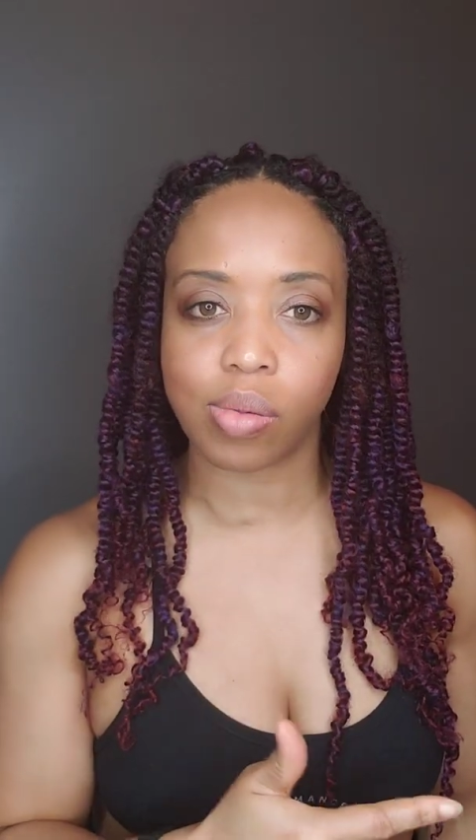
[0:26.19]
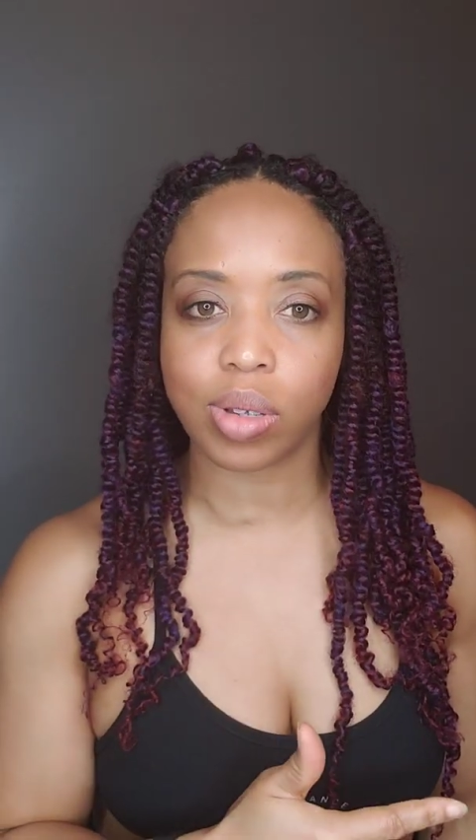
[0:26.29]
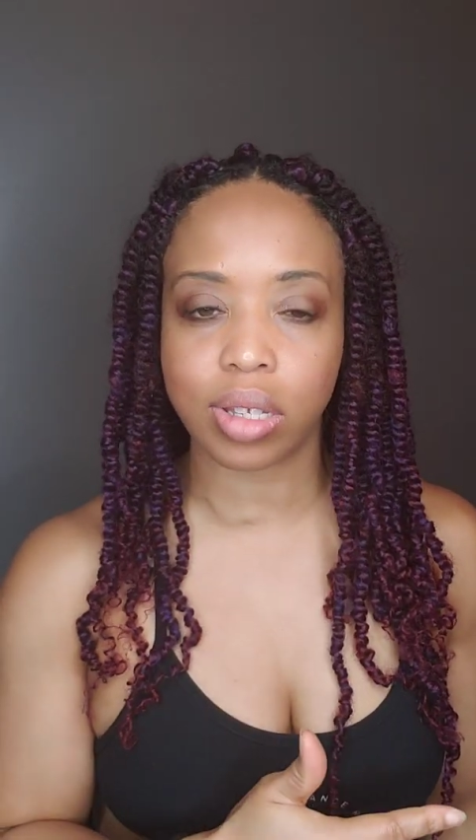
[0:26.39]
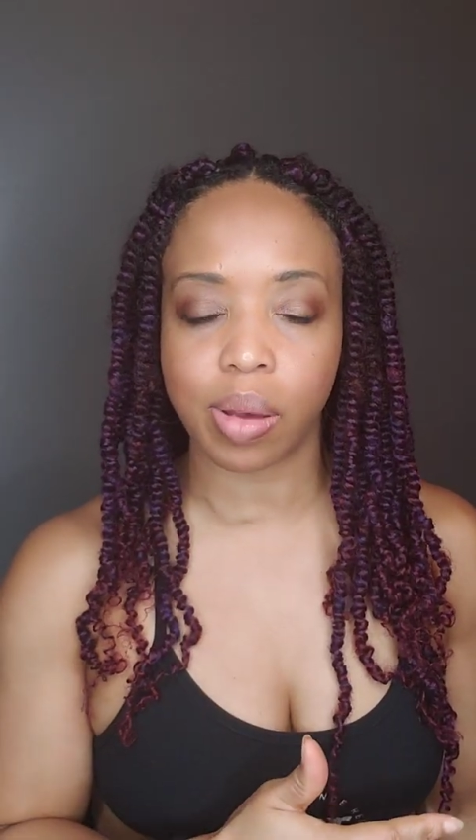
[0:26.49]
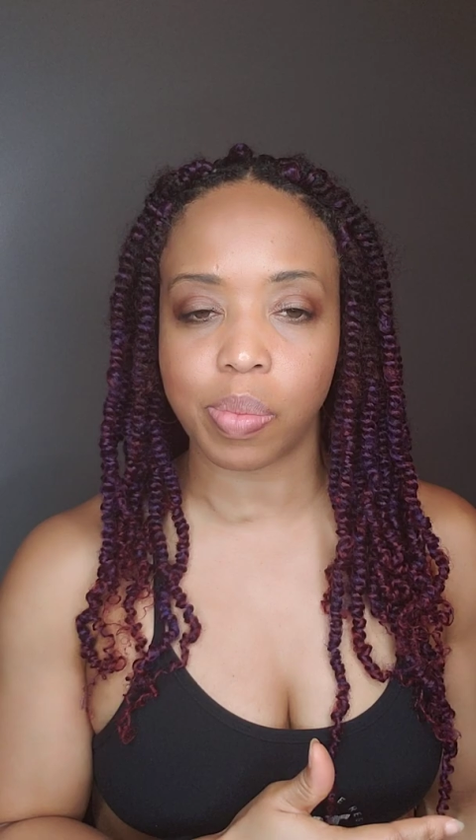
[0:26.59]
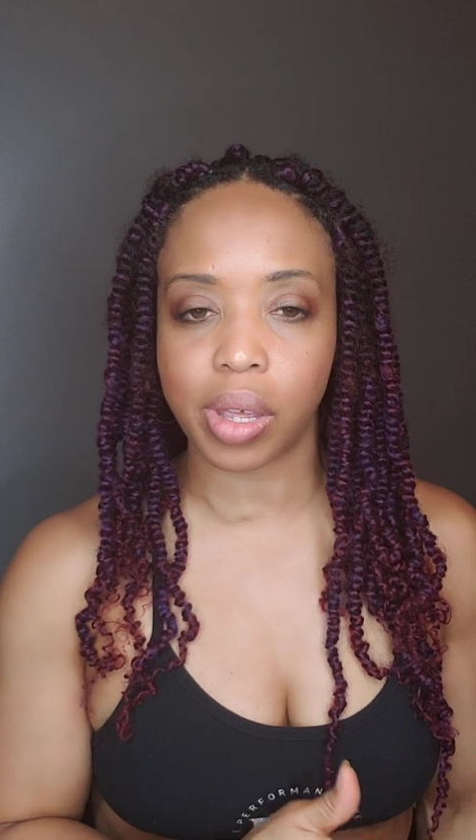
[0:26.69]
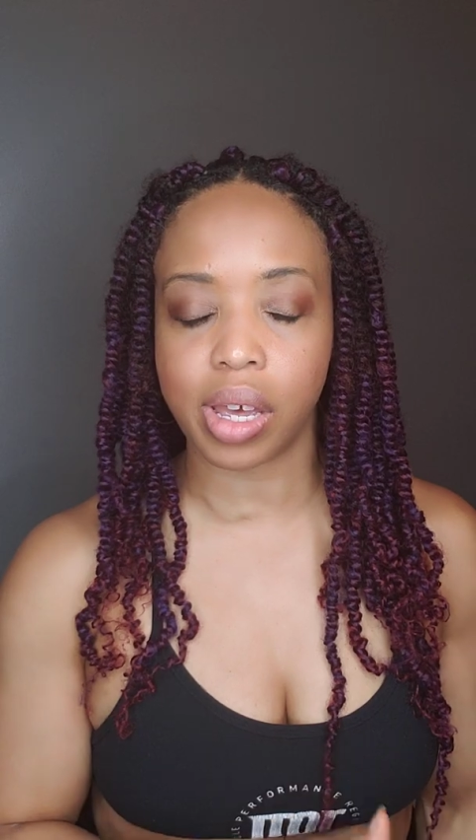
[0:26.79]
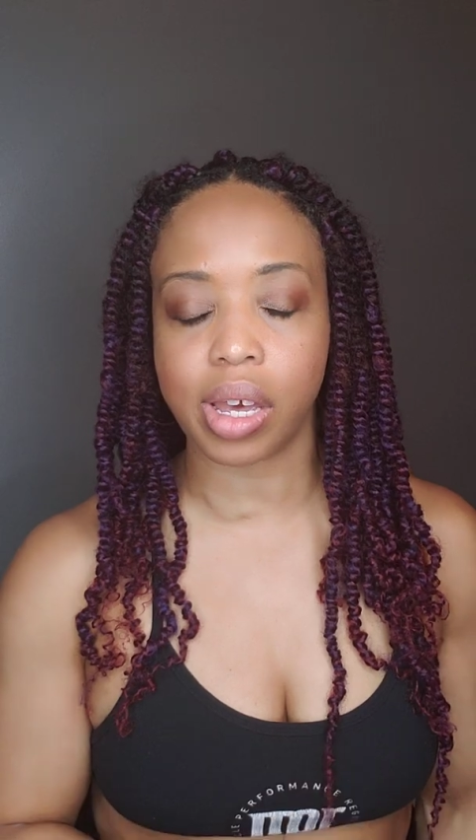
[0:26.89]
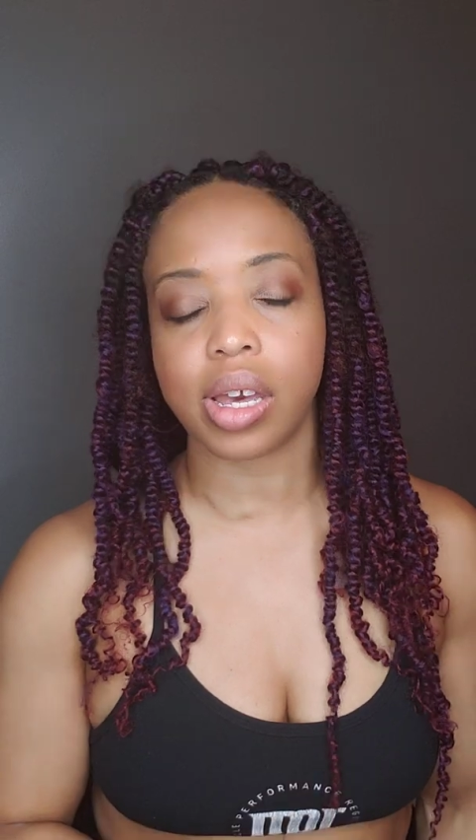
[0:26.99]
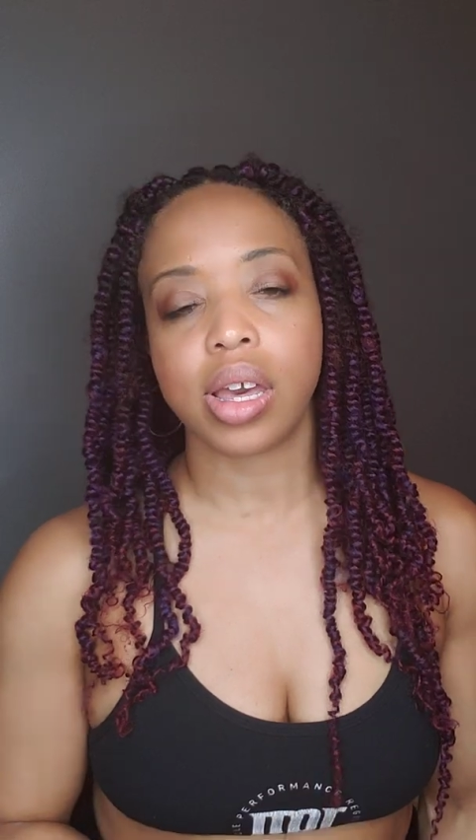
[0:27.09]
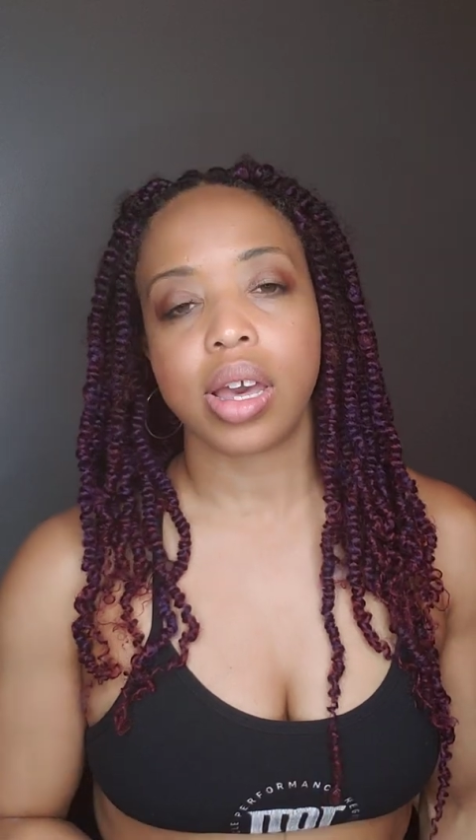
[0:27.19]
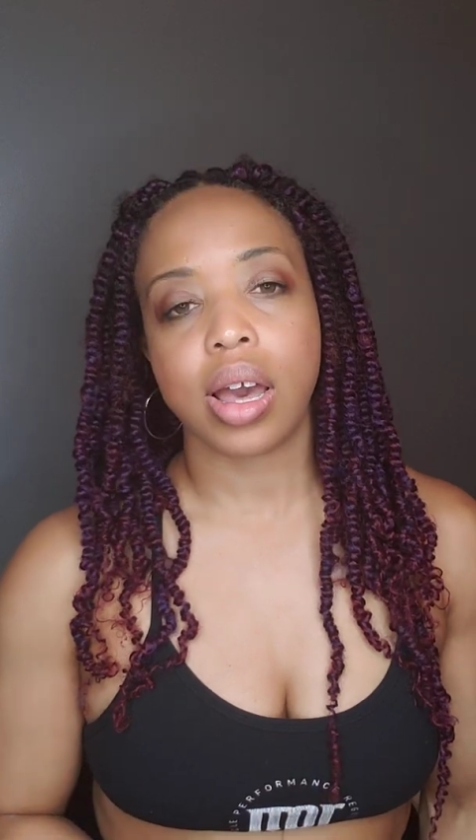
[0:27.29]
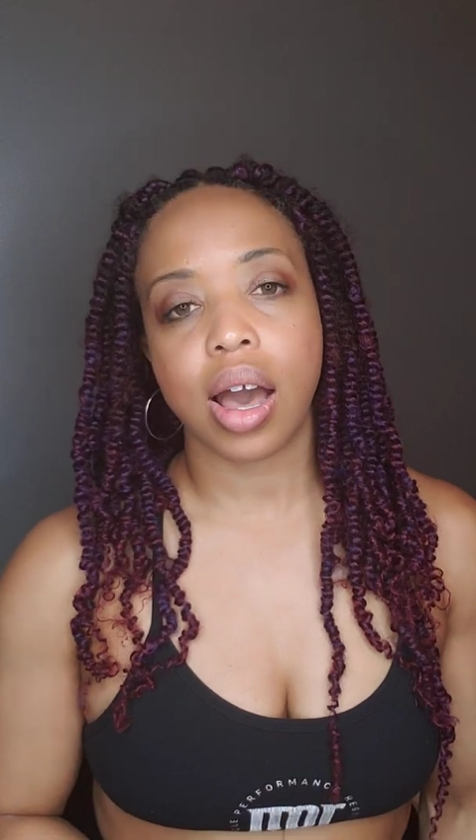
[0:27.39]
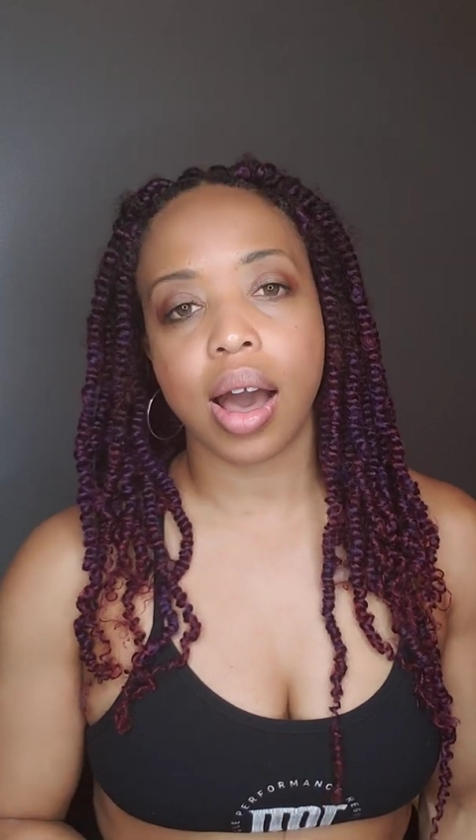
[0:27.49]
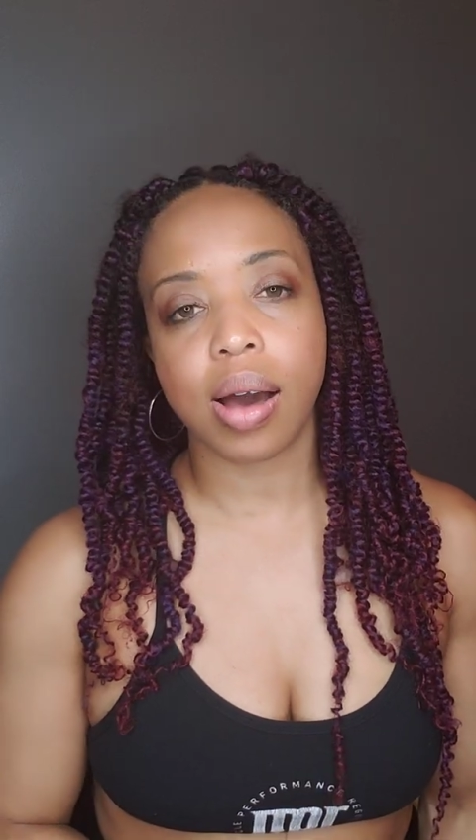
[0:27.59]
with something
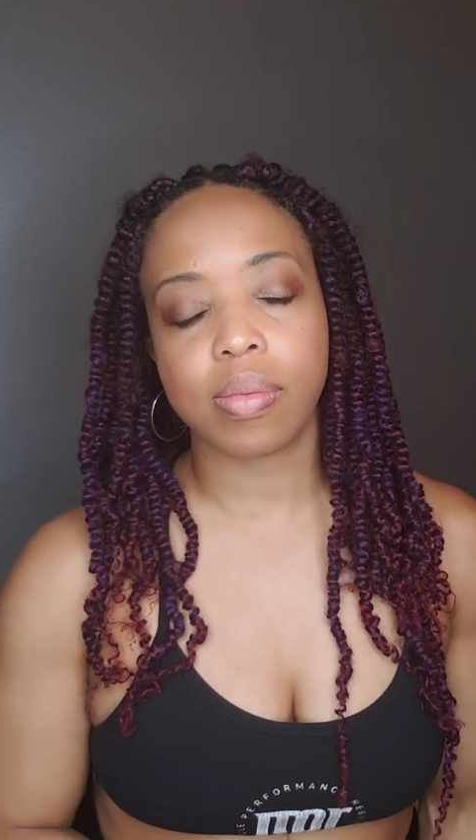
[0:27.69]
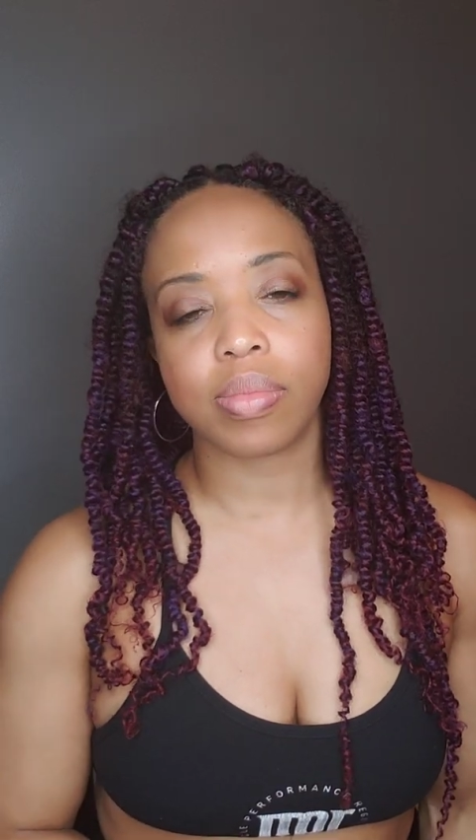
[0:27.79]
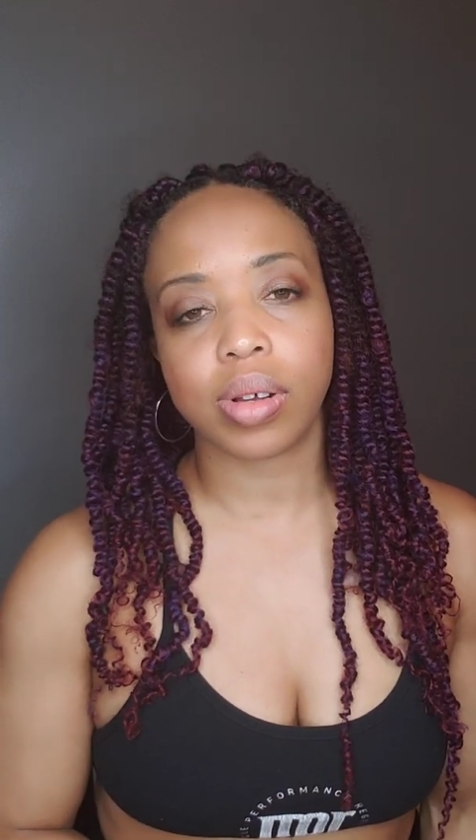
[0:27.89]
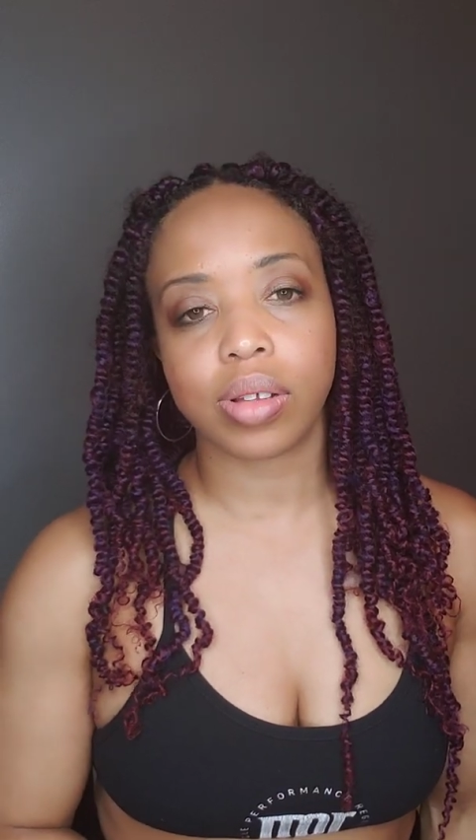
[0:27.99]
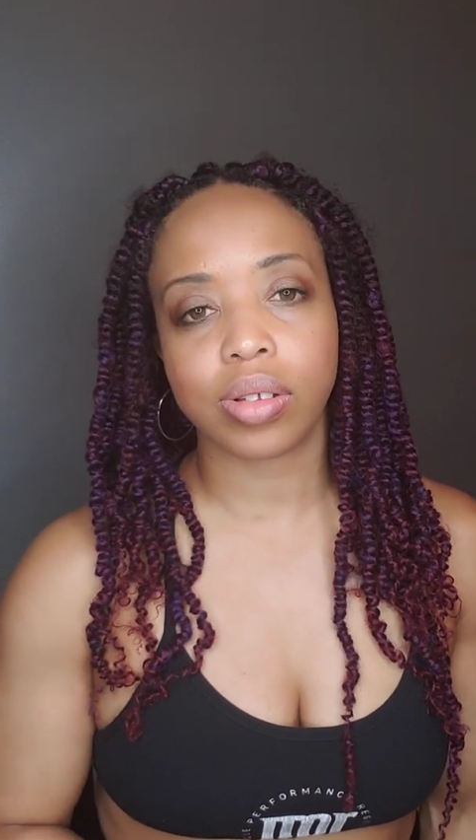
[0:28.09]
um,